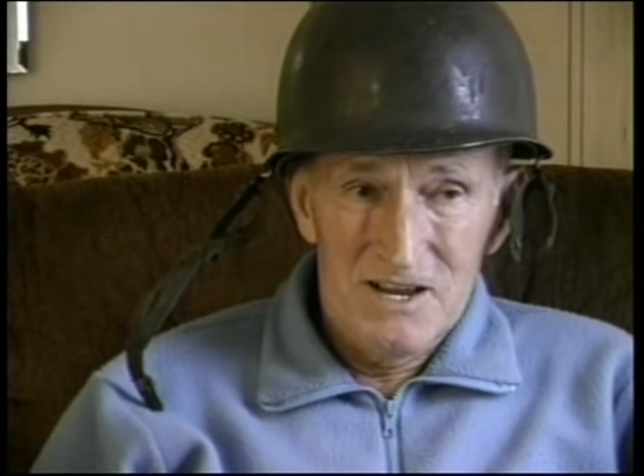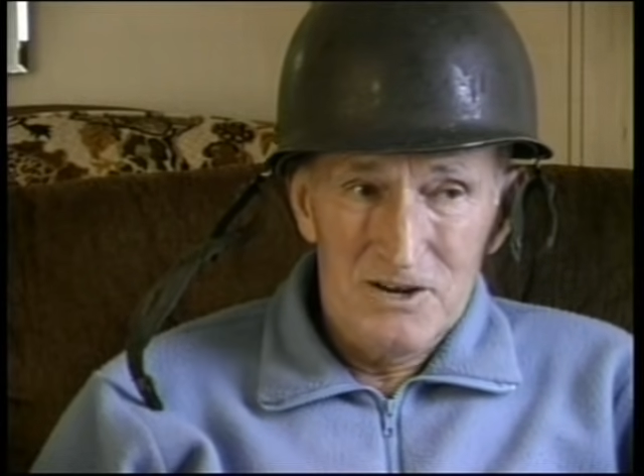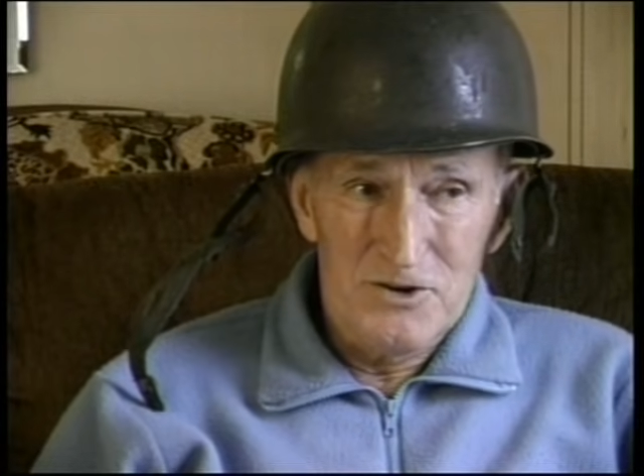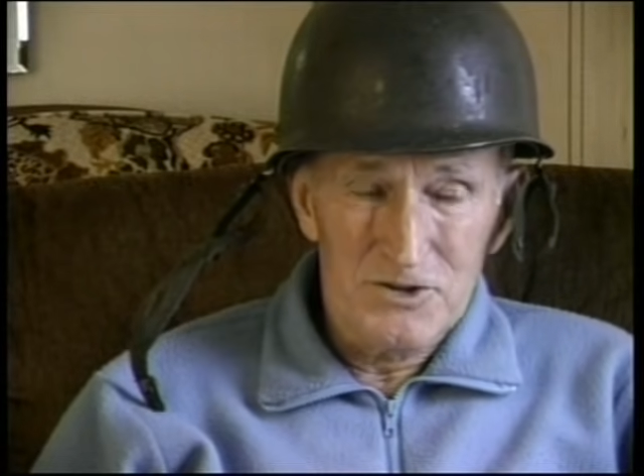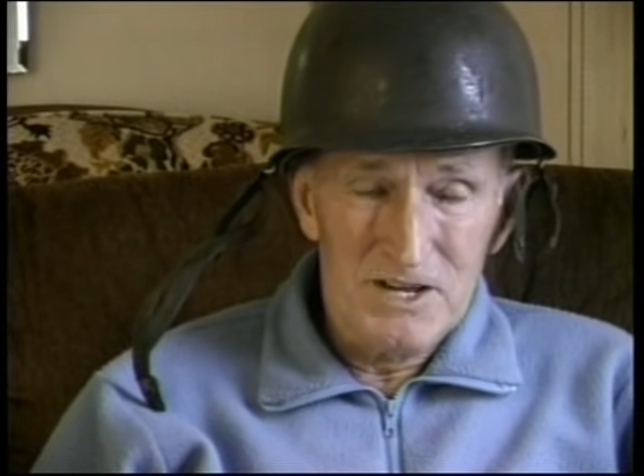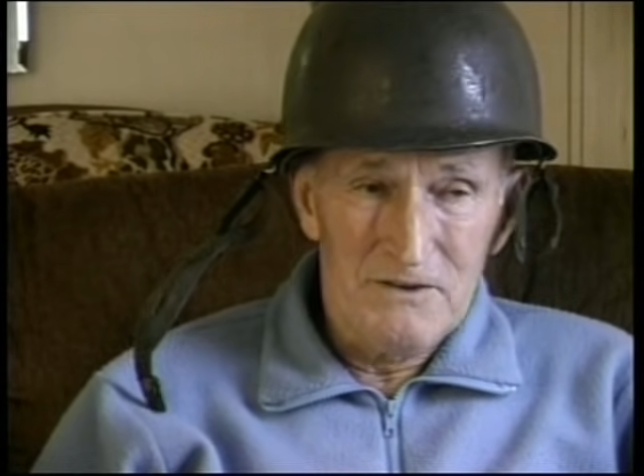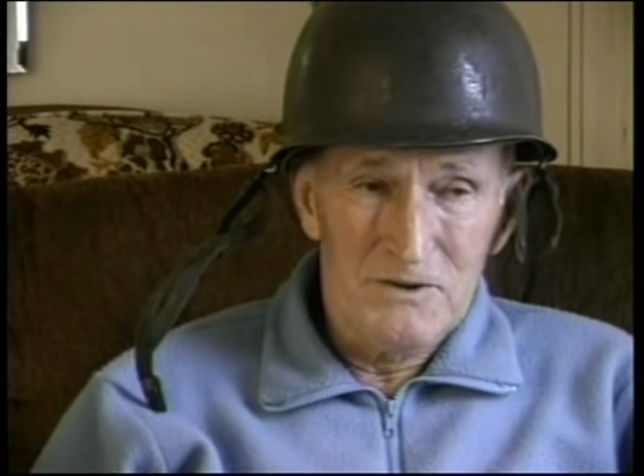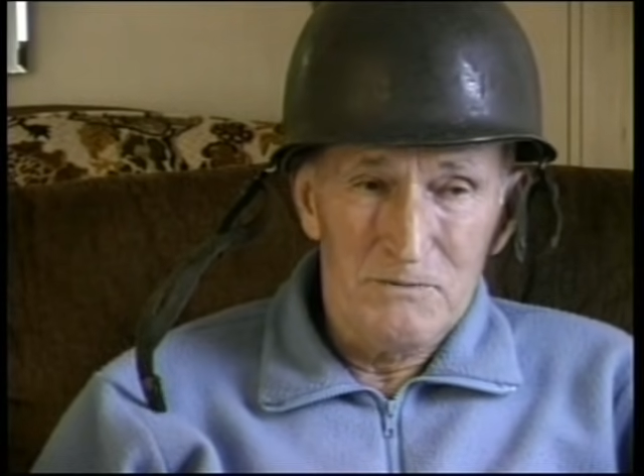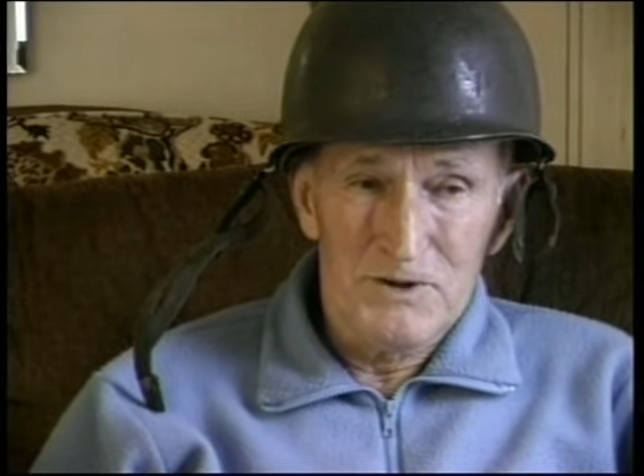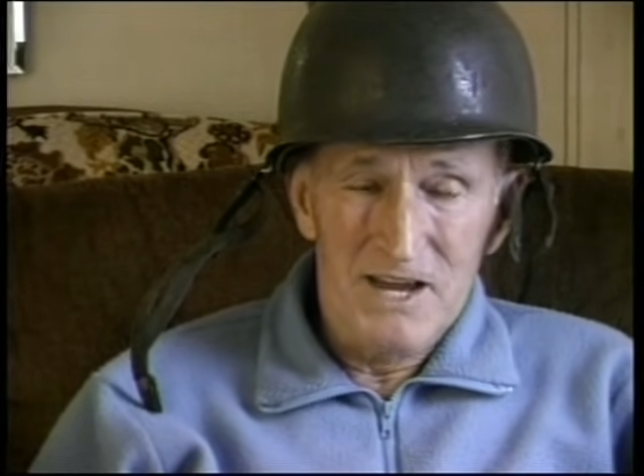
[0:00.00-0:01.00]
usually if
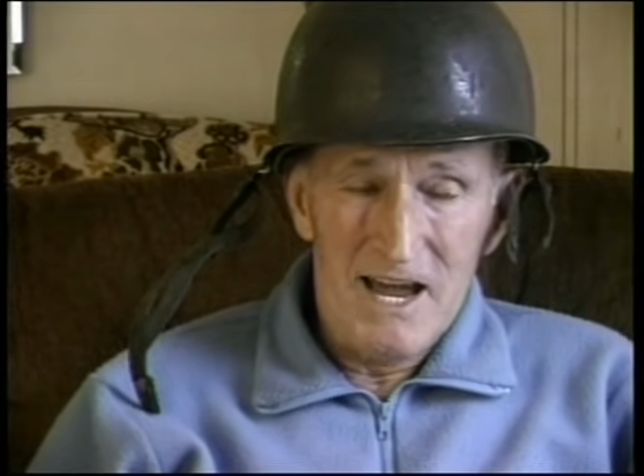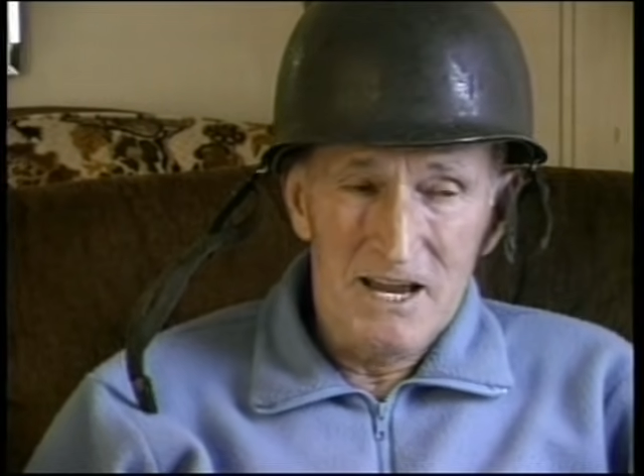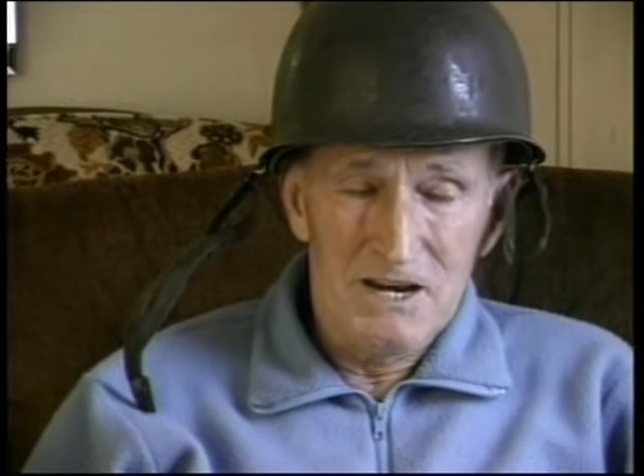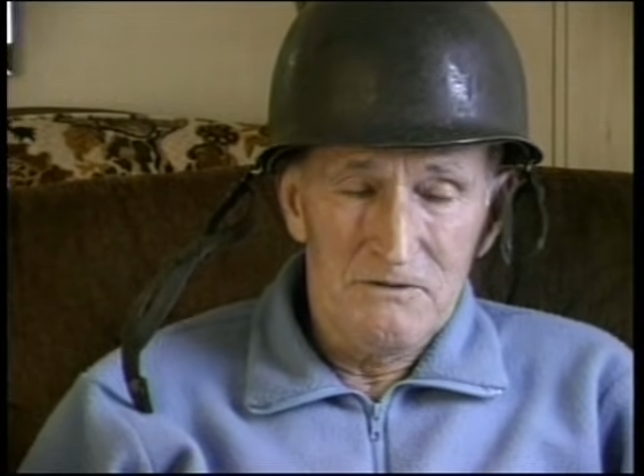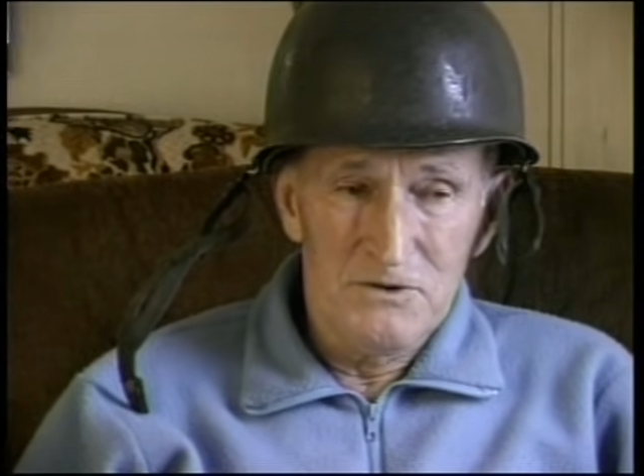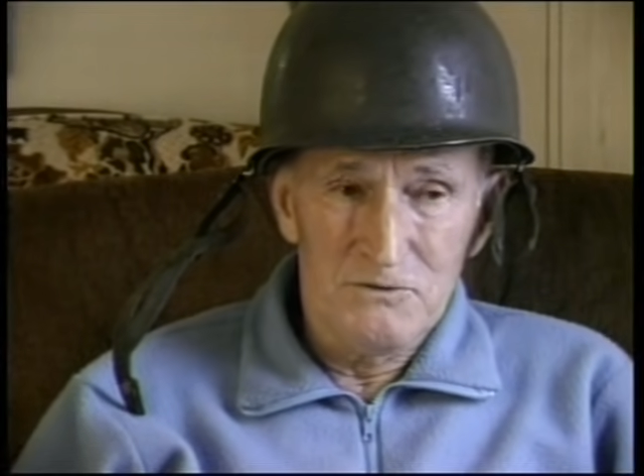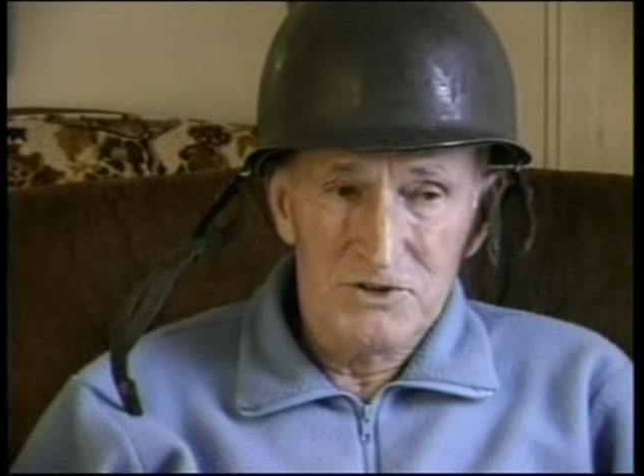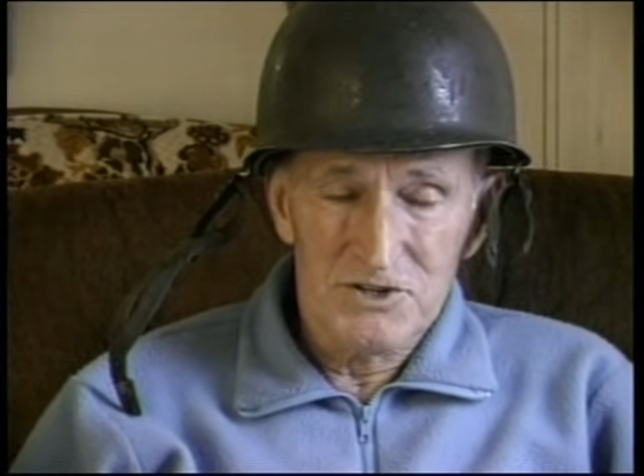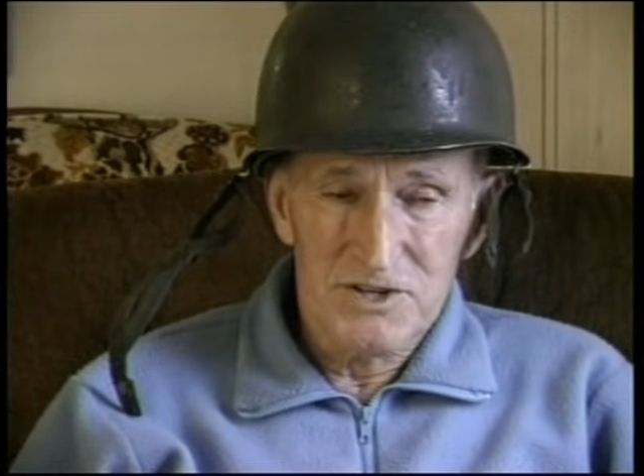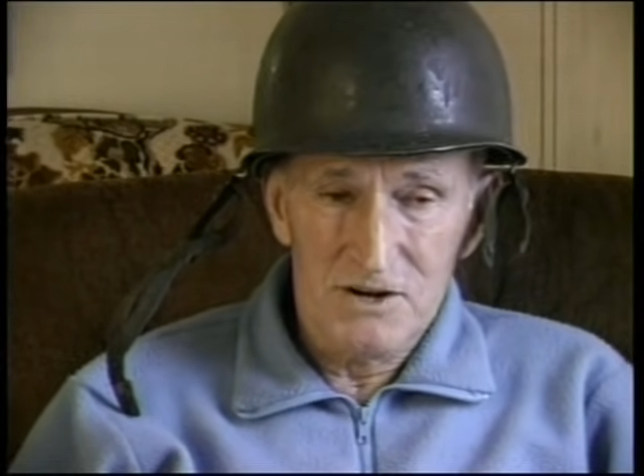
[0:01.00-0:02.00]
your battalion, if you
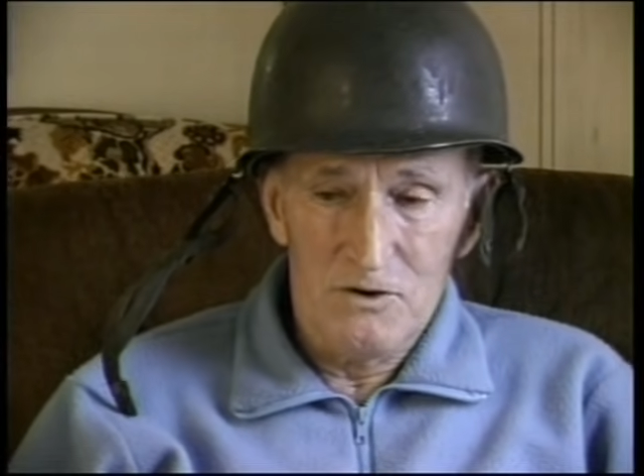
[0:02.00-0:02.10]
were stuck